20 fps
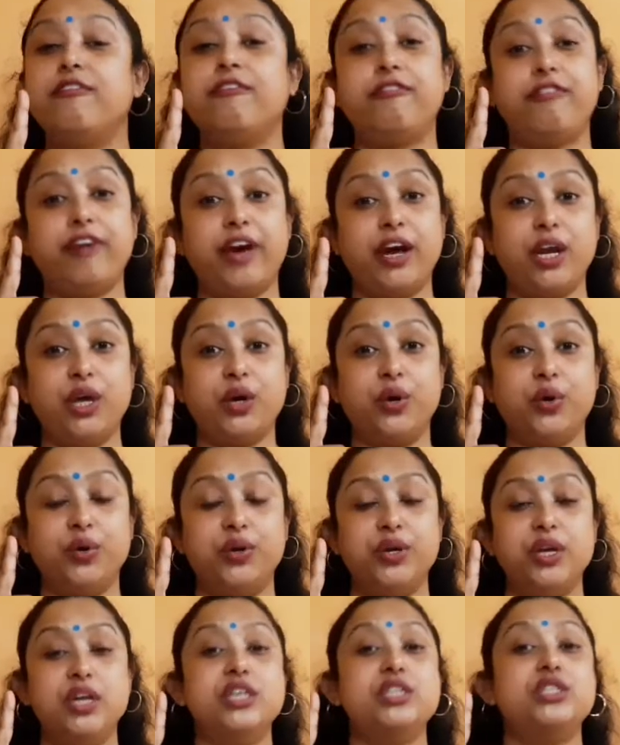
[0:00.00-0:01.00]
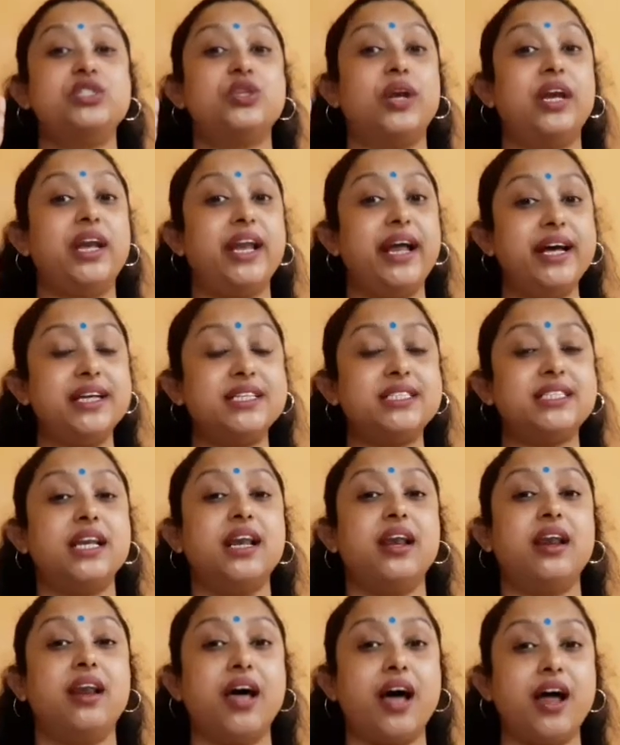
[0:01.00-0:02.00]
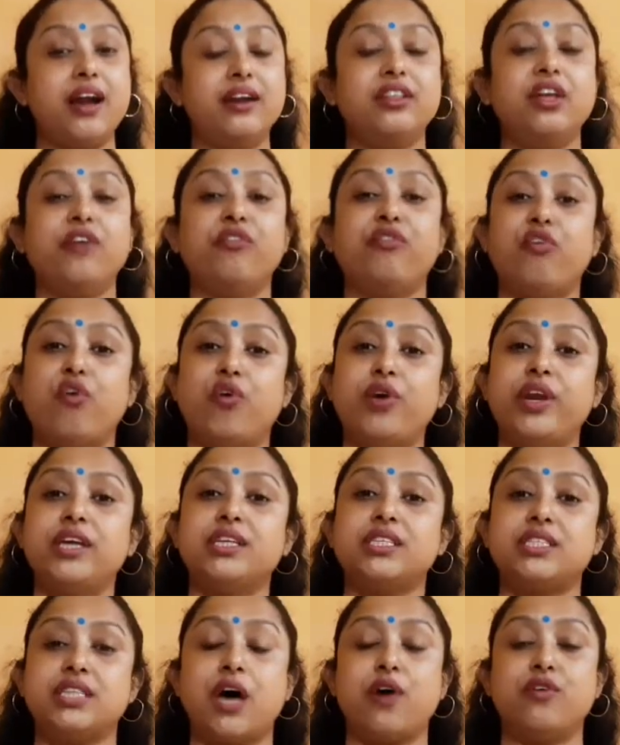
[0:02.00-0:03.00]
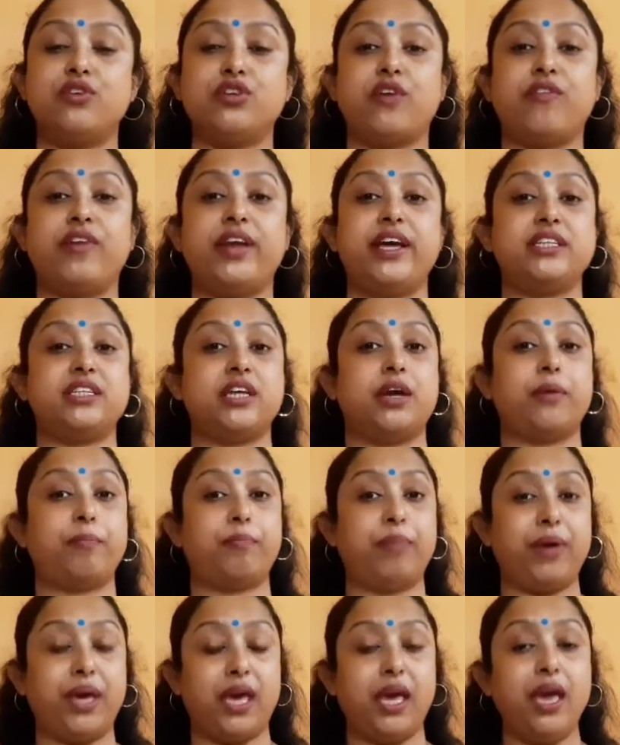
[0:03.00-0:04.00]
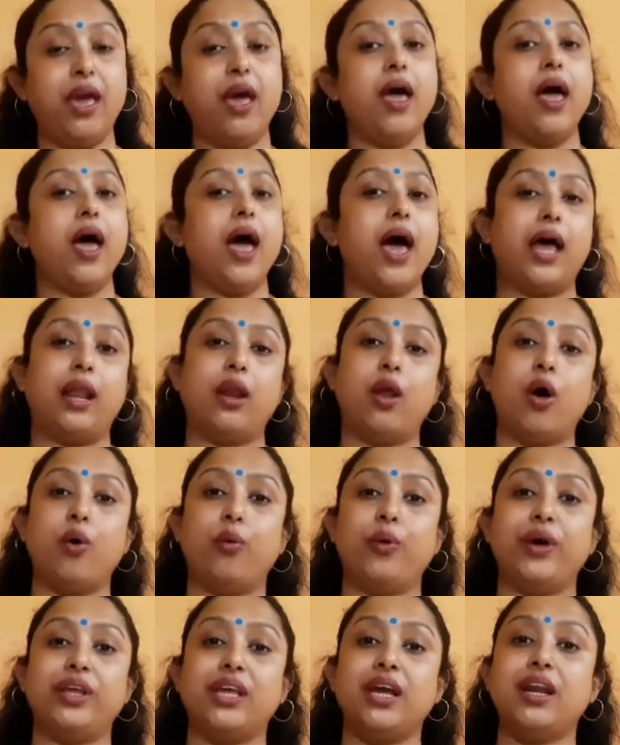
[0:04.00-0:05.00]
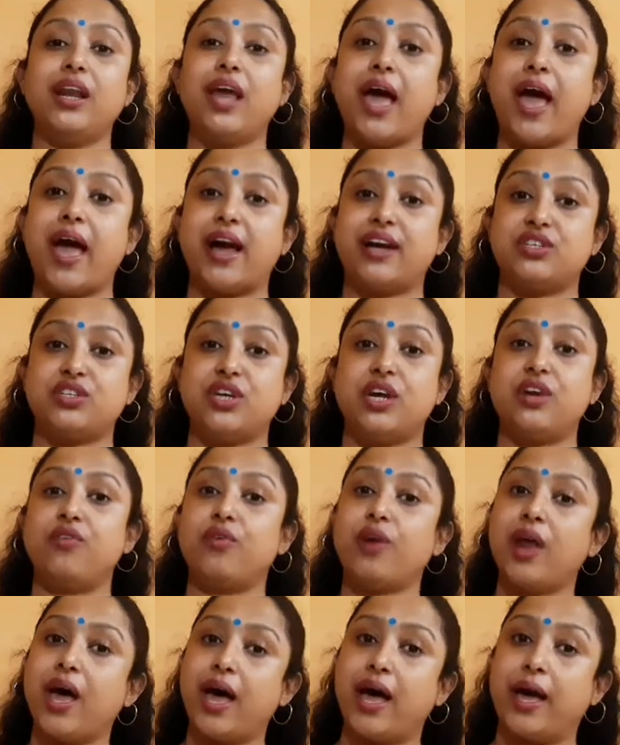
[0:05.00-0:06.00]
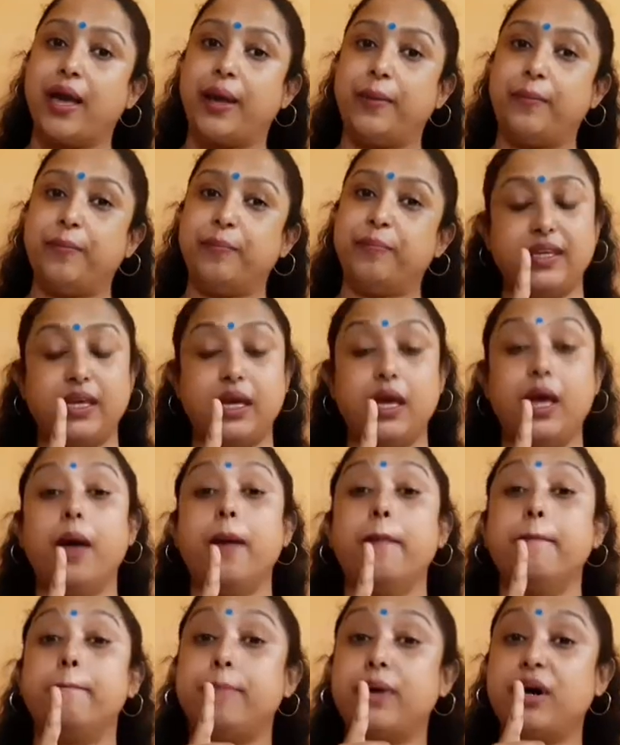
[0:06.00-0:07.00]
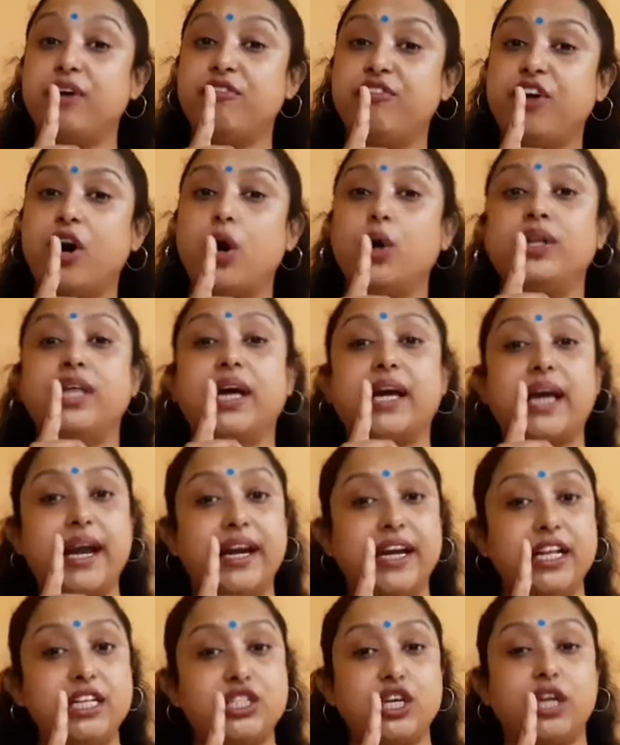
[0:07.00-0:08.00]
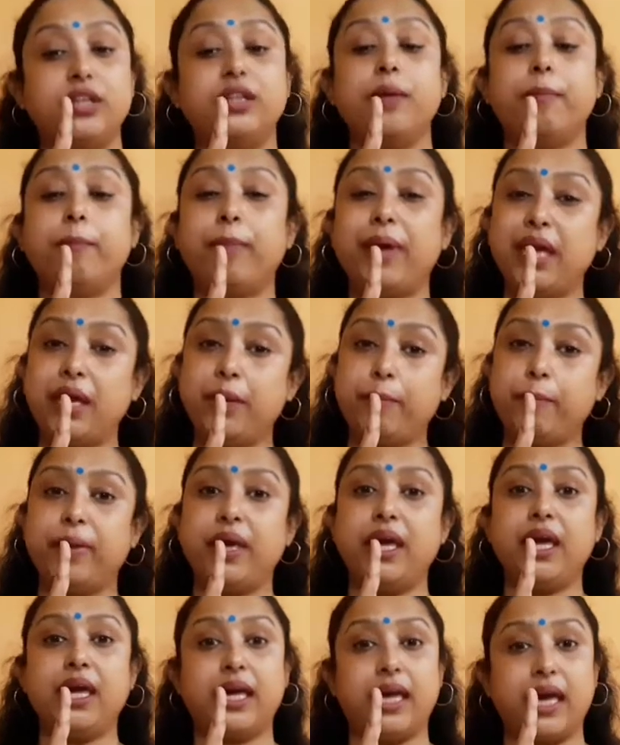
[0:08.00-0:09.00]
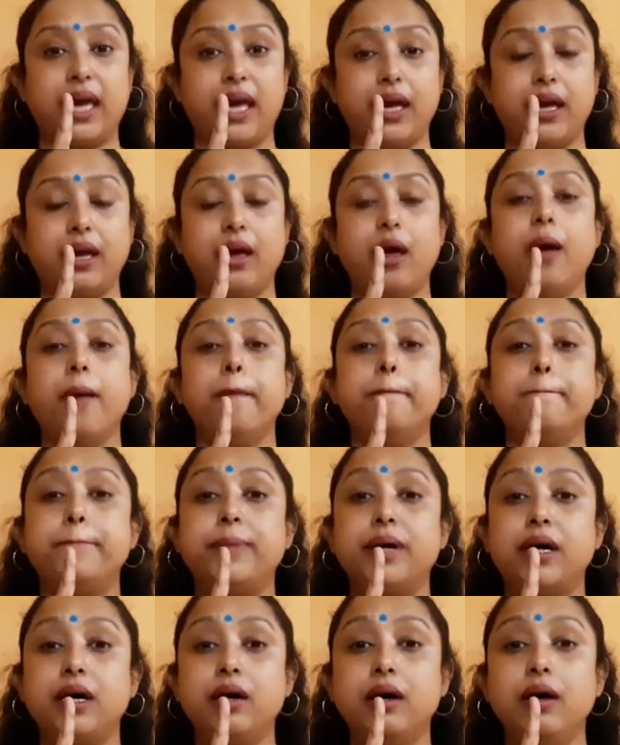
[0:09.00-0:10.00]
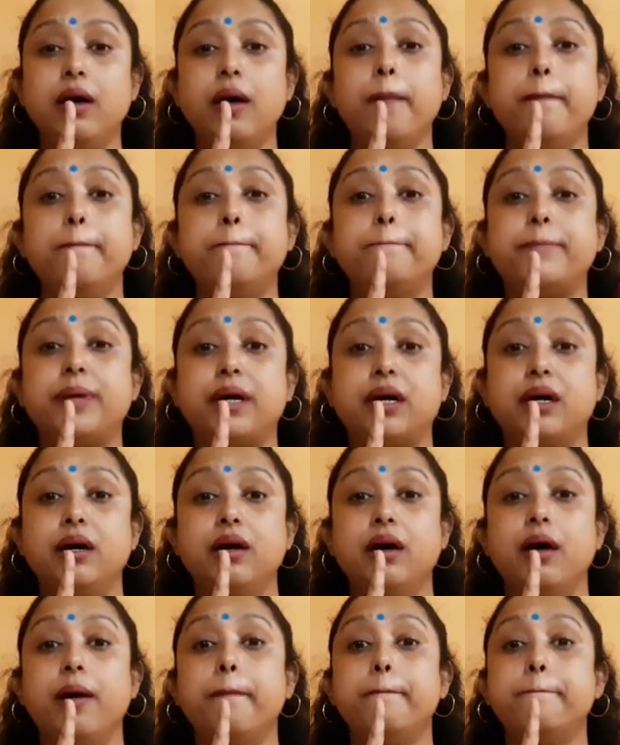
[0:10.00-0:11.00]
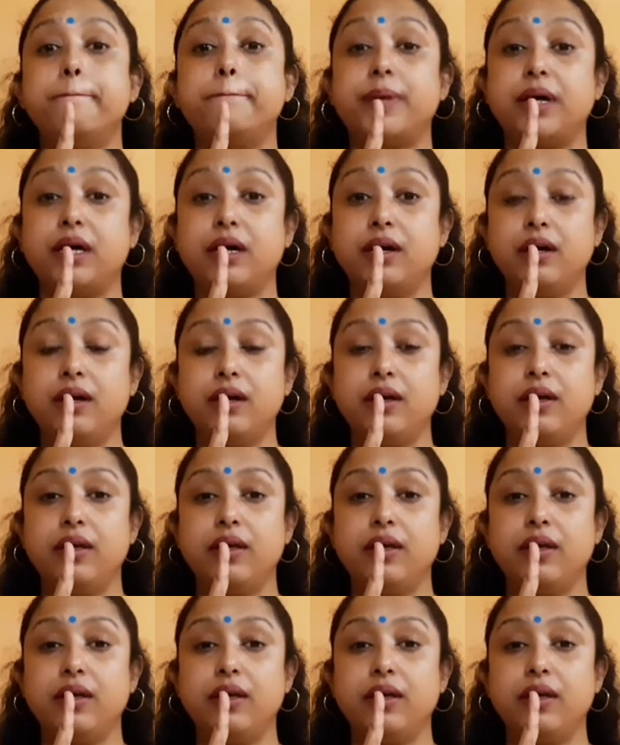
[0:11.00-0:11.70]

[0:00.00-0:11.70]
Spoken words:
Very good. So let's learn the phonic sound of letter P along with an action rhyme. Puff out the candles on the pink cake. Puff, puff, puff.